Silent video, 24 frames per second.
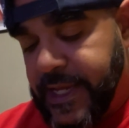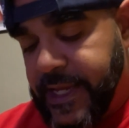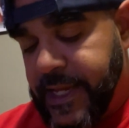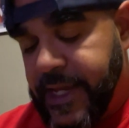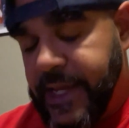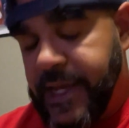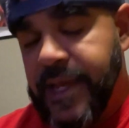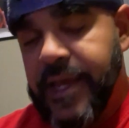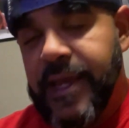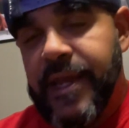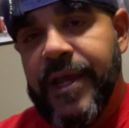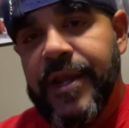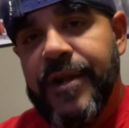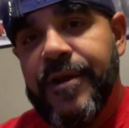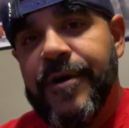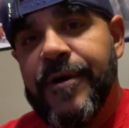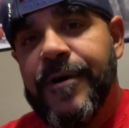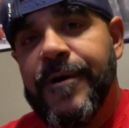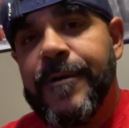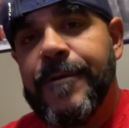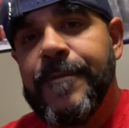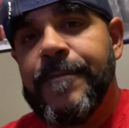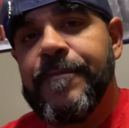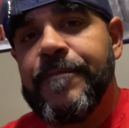And
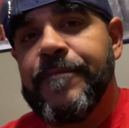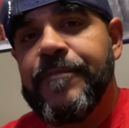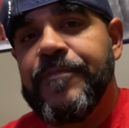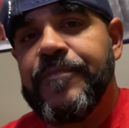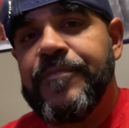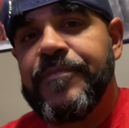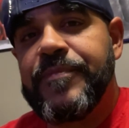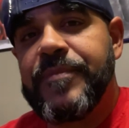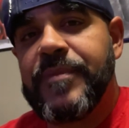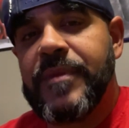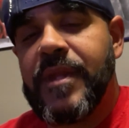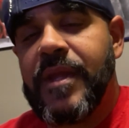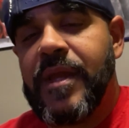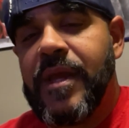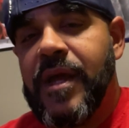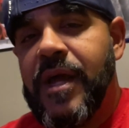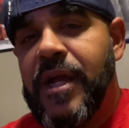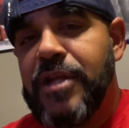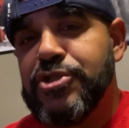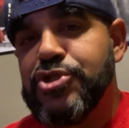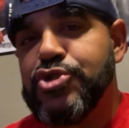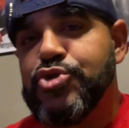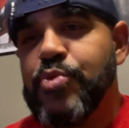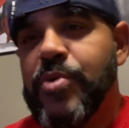
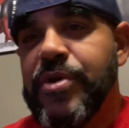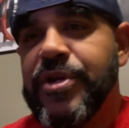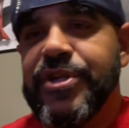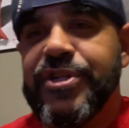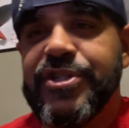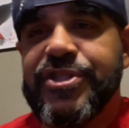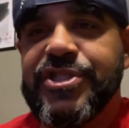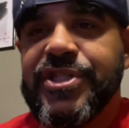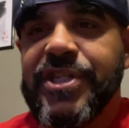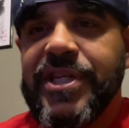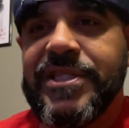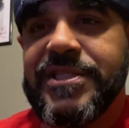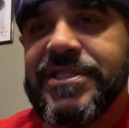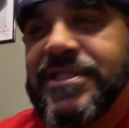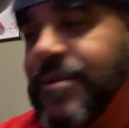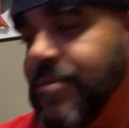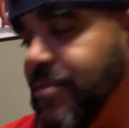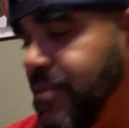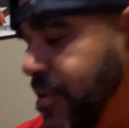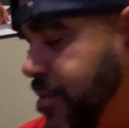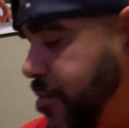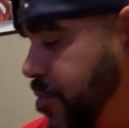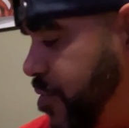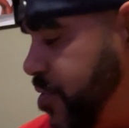I just wanted to share
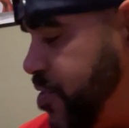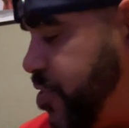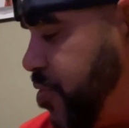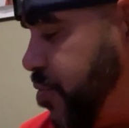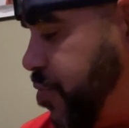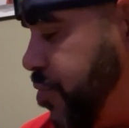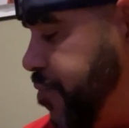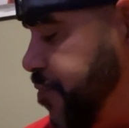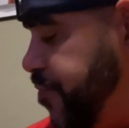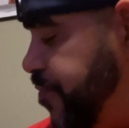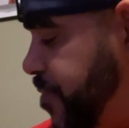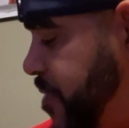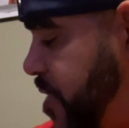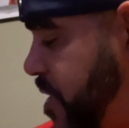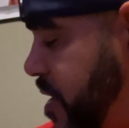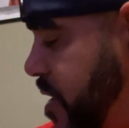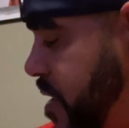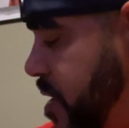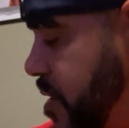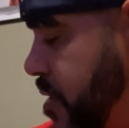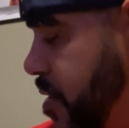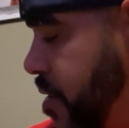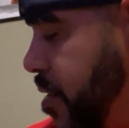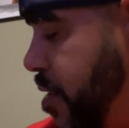some of them with you.
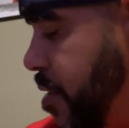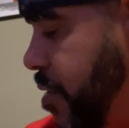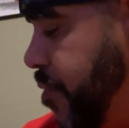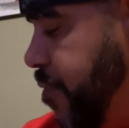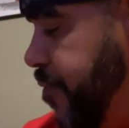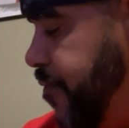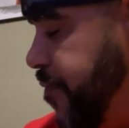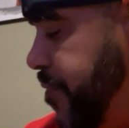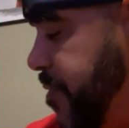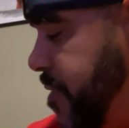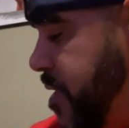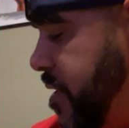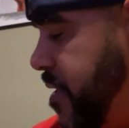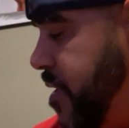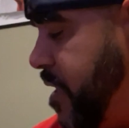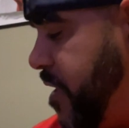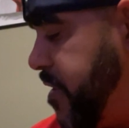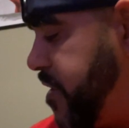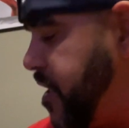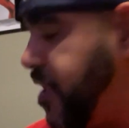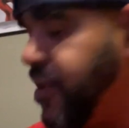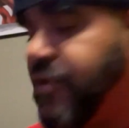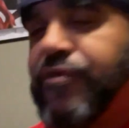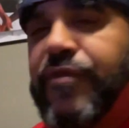You know,
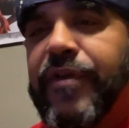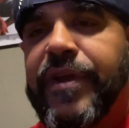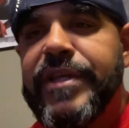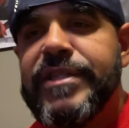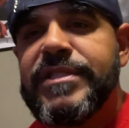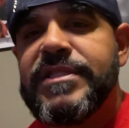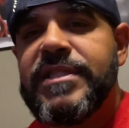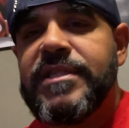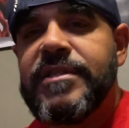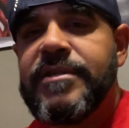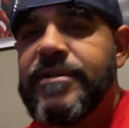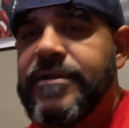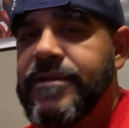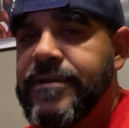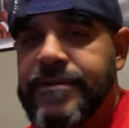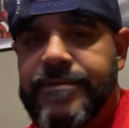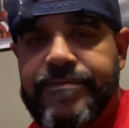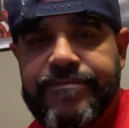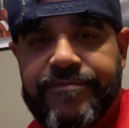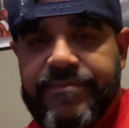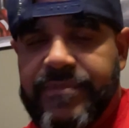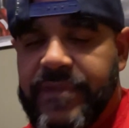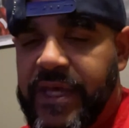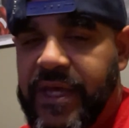nothing crazy
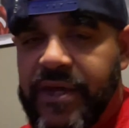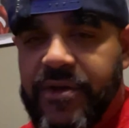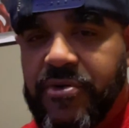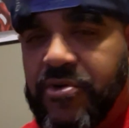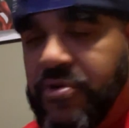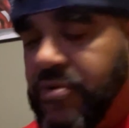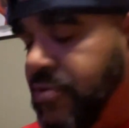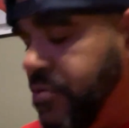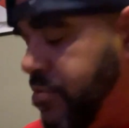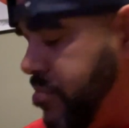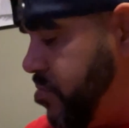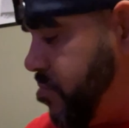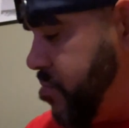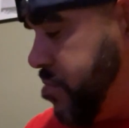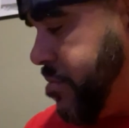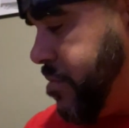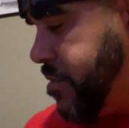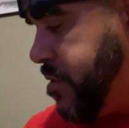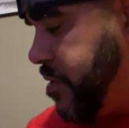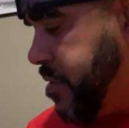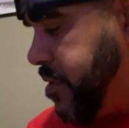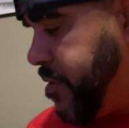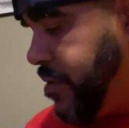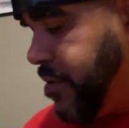at all.
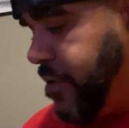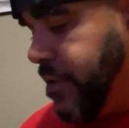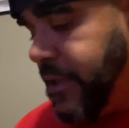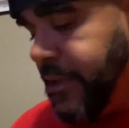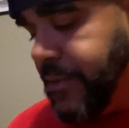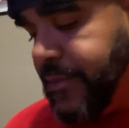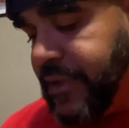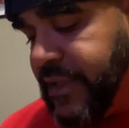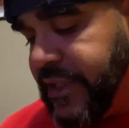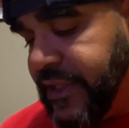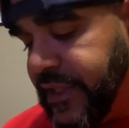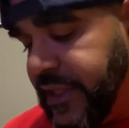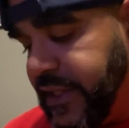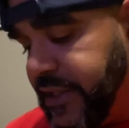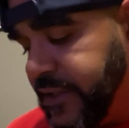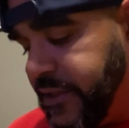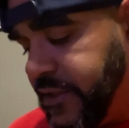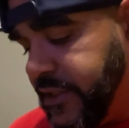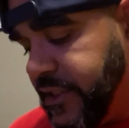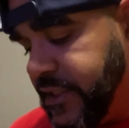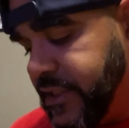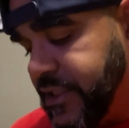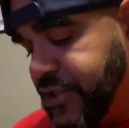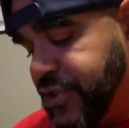You know what I mean?
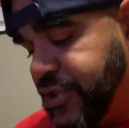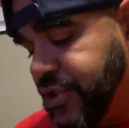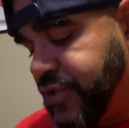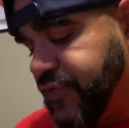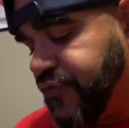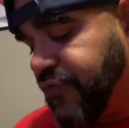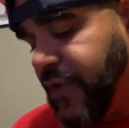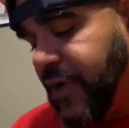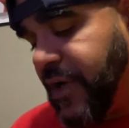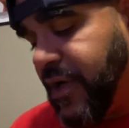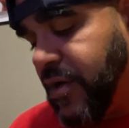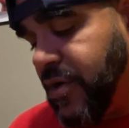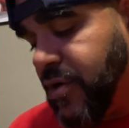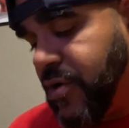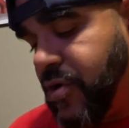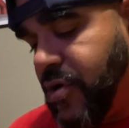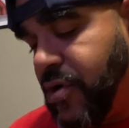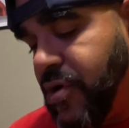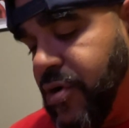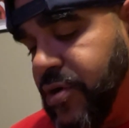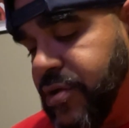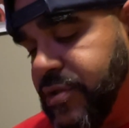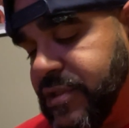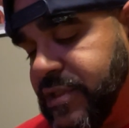These are just regular
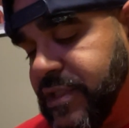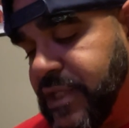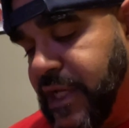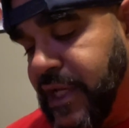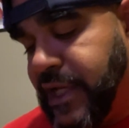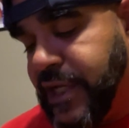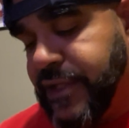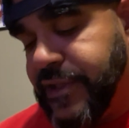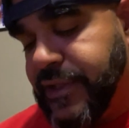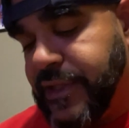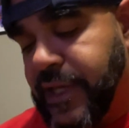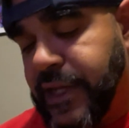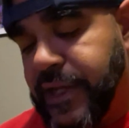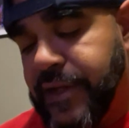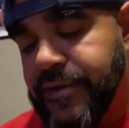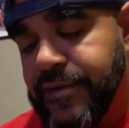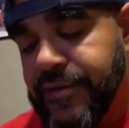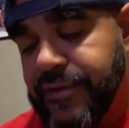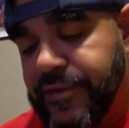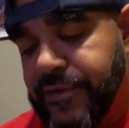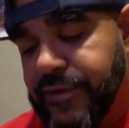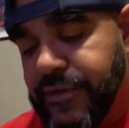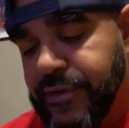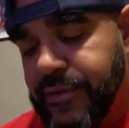cards that,
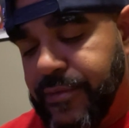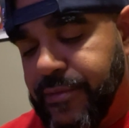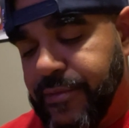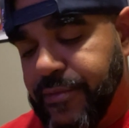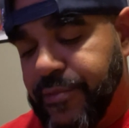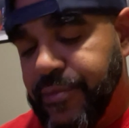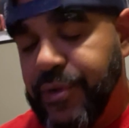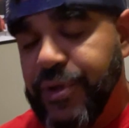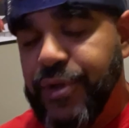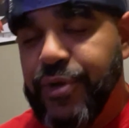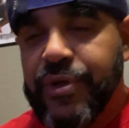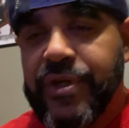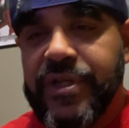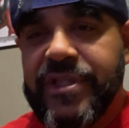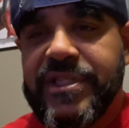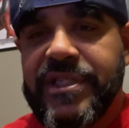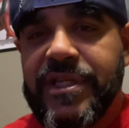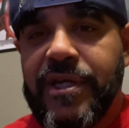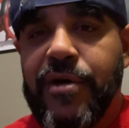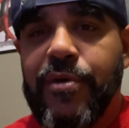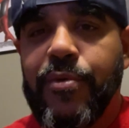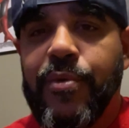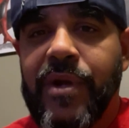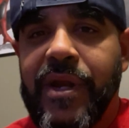but you could
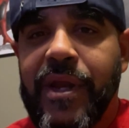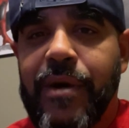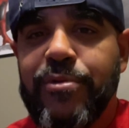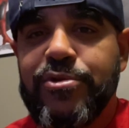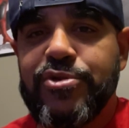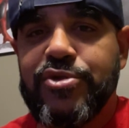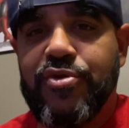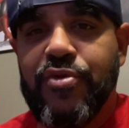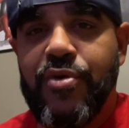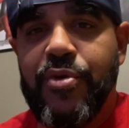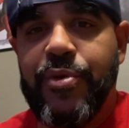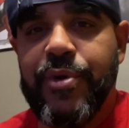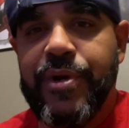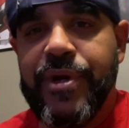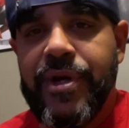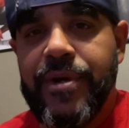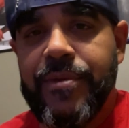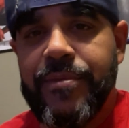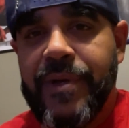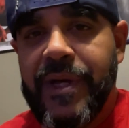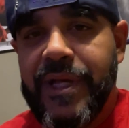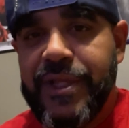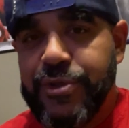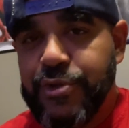tell when I was growing
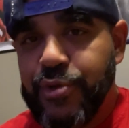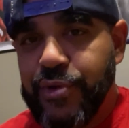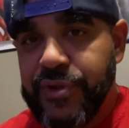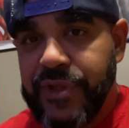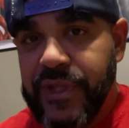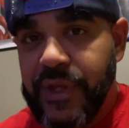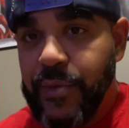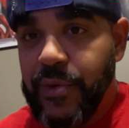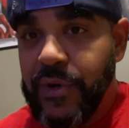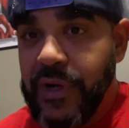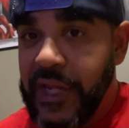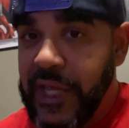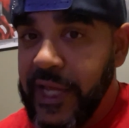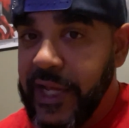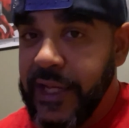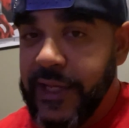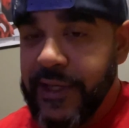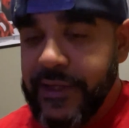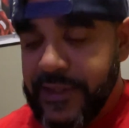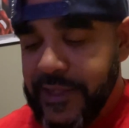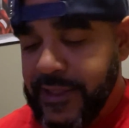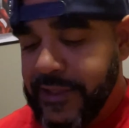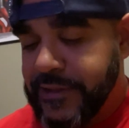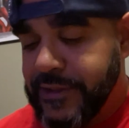up, I thought they were like
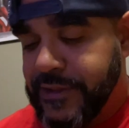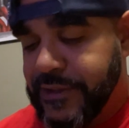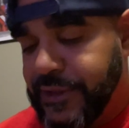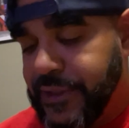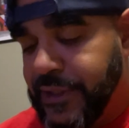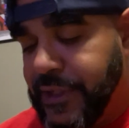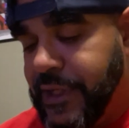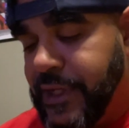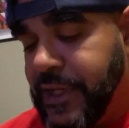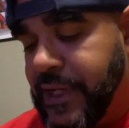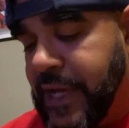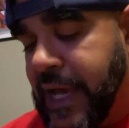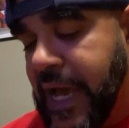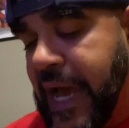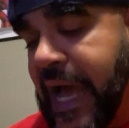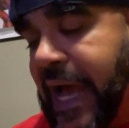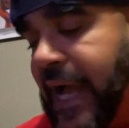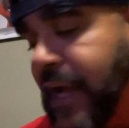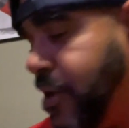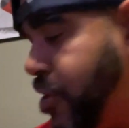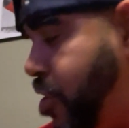hot